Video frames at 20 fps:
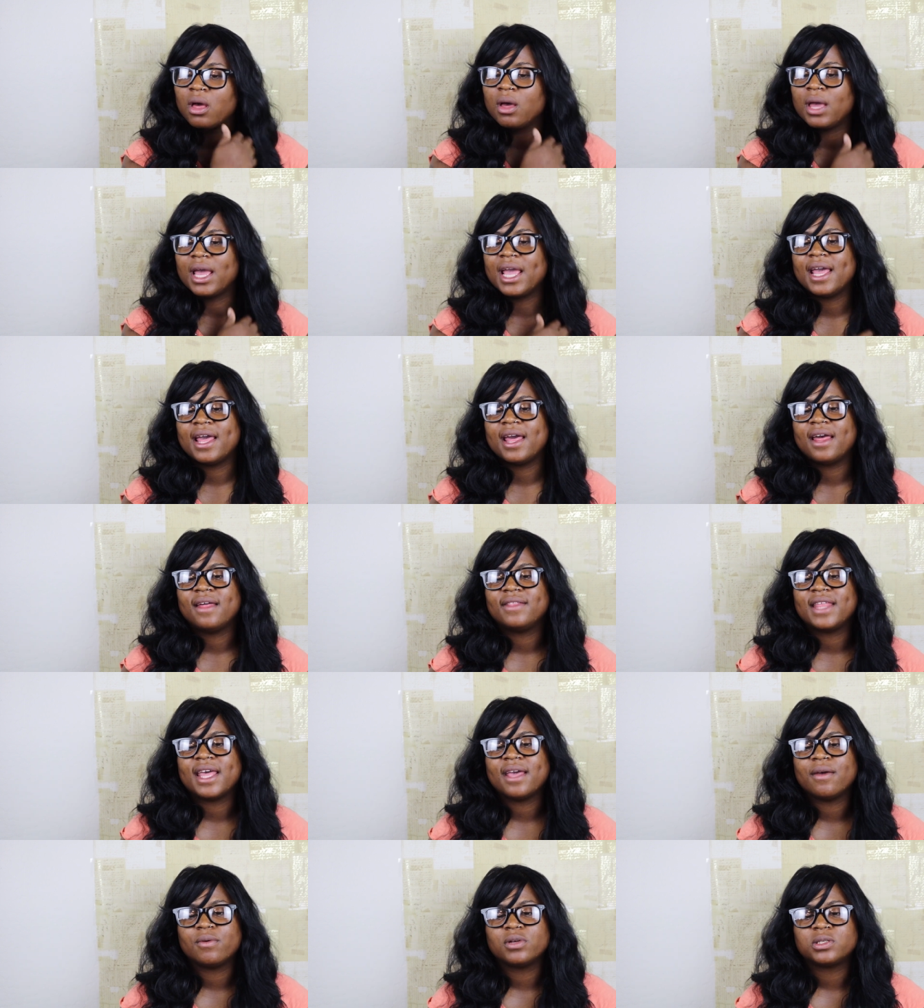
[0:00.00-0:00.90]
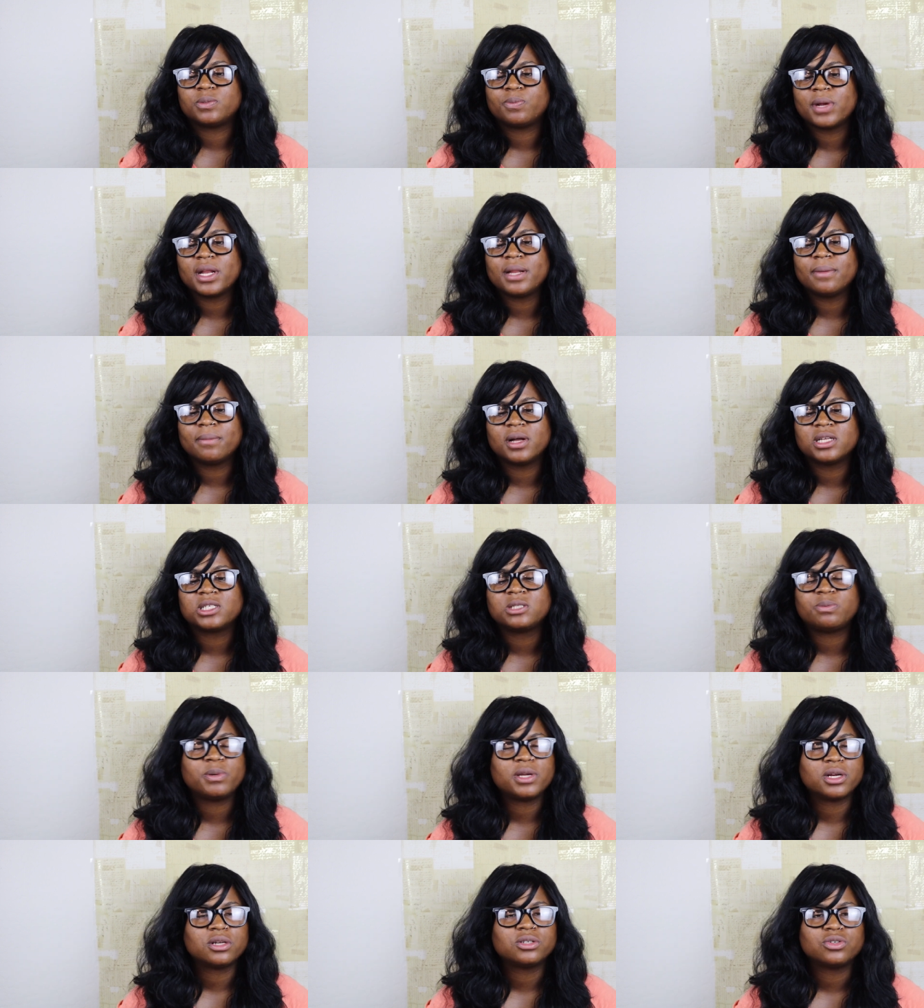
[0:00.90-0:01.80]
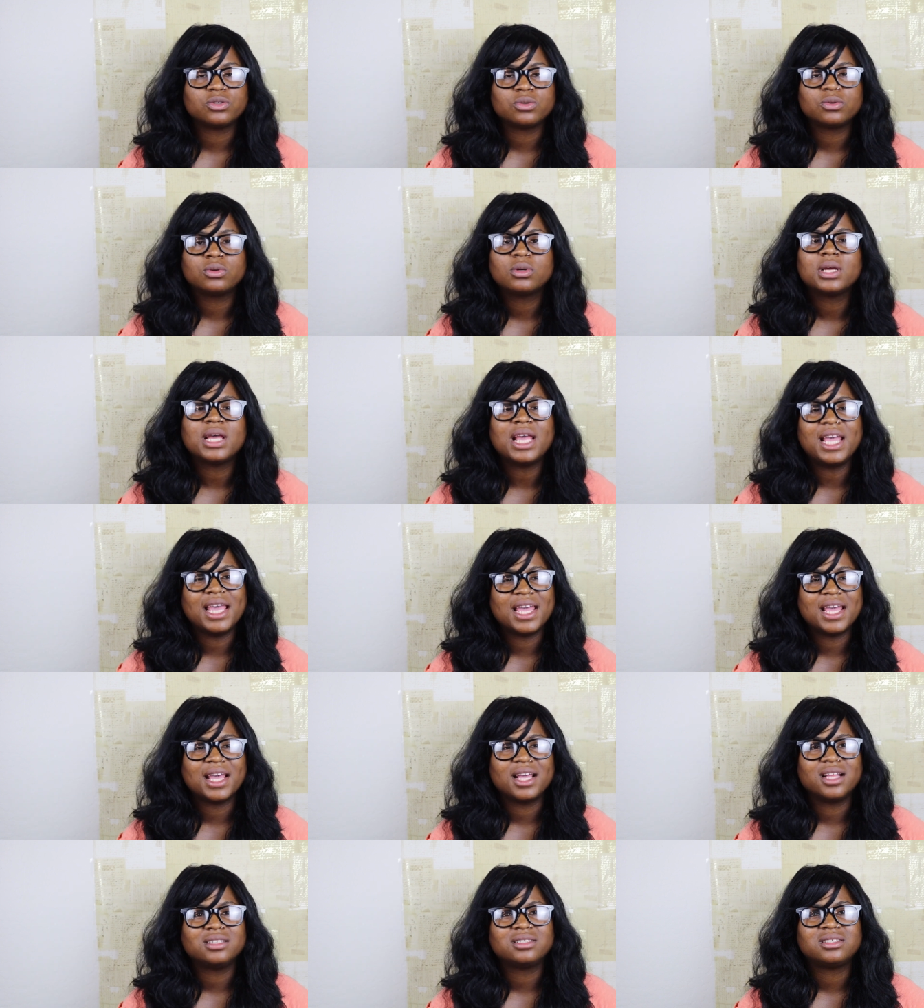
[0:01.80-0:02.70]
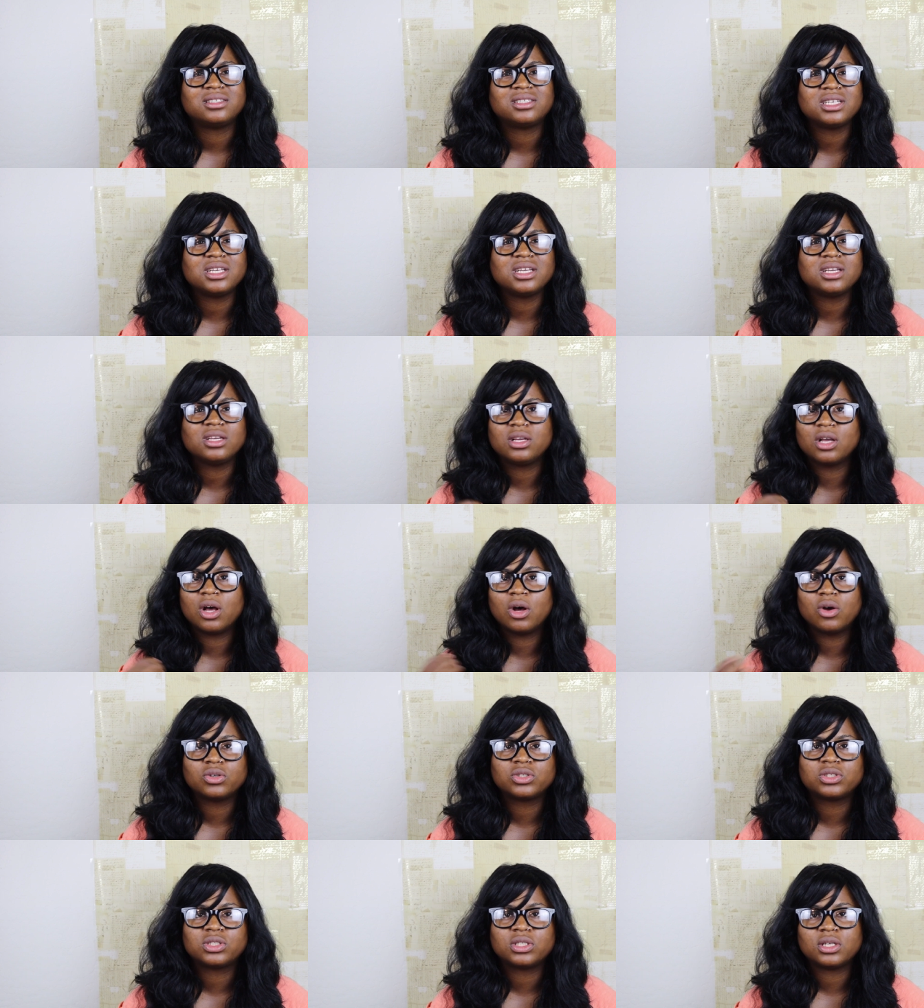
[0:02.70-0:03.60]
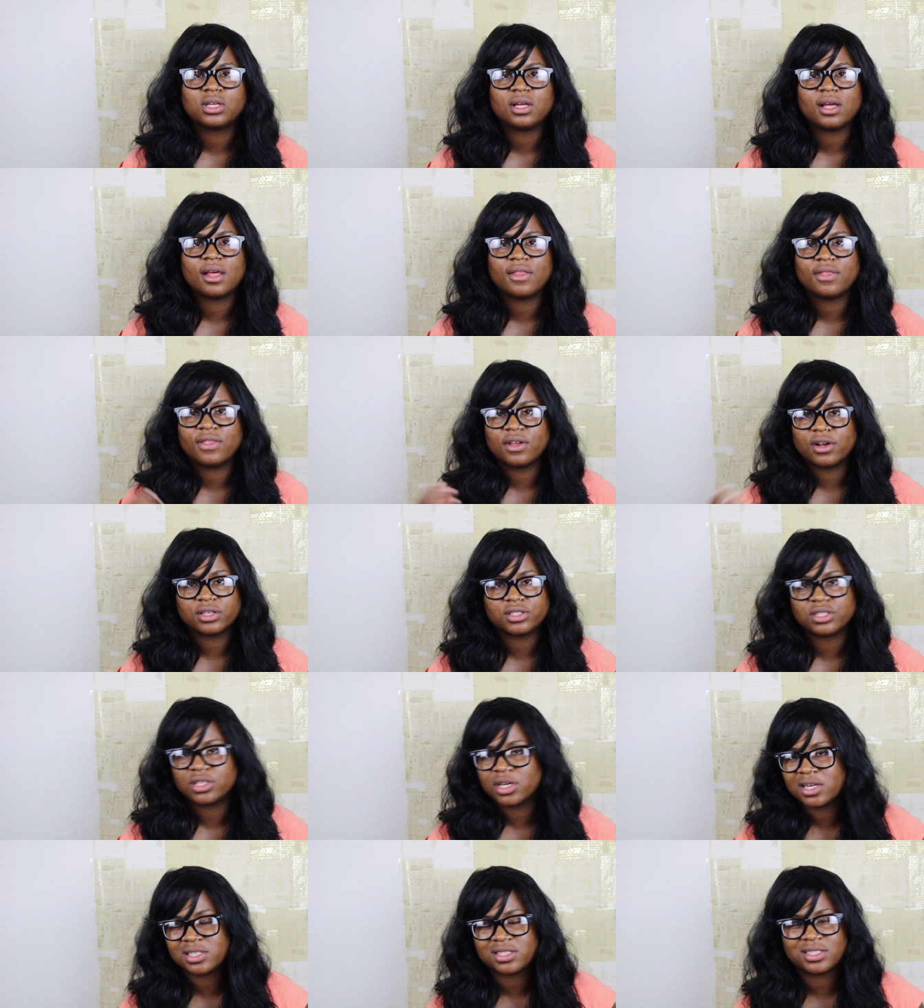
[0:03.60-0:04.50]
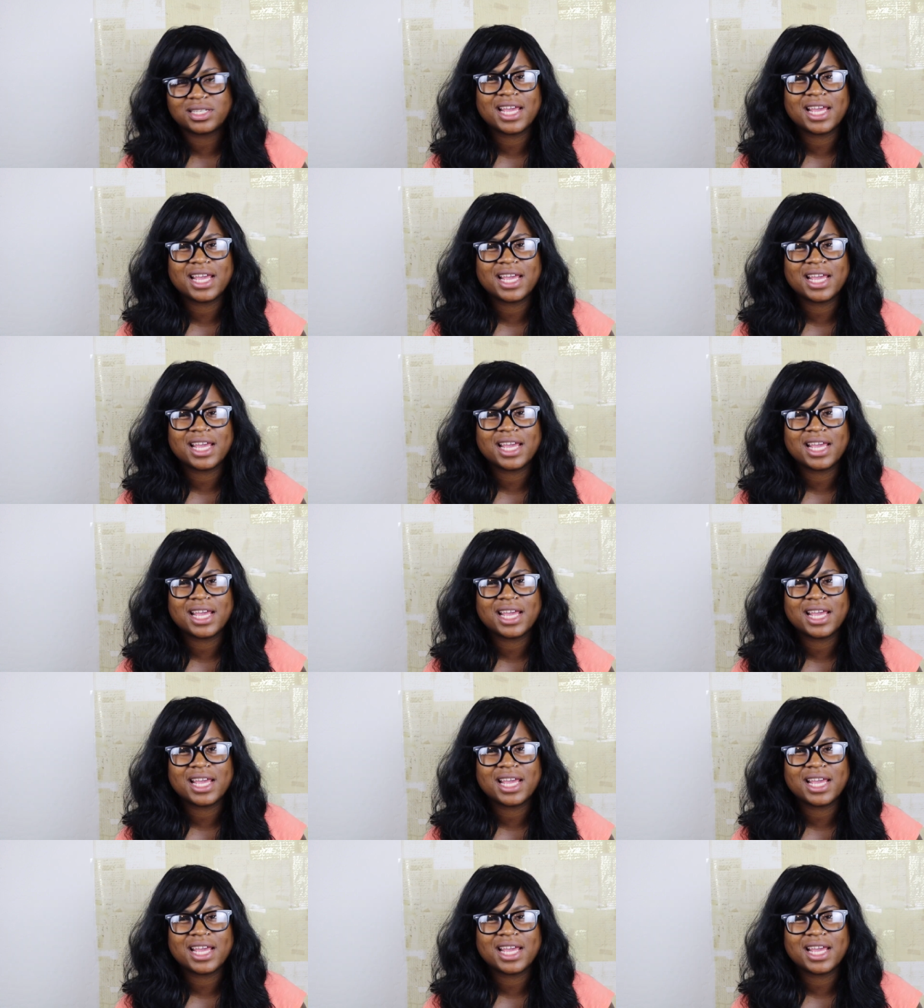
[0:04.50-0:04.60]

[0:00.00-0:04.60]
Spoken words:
And they was pretty much spiritual, and she goes to their church.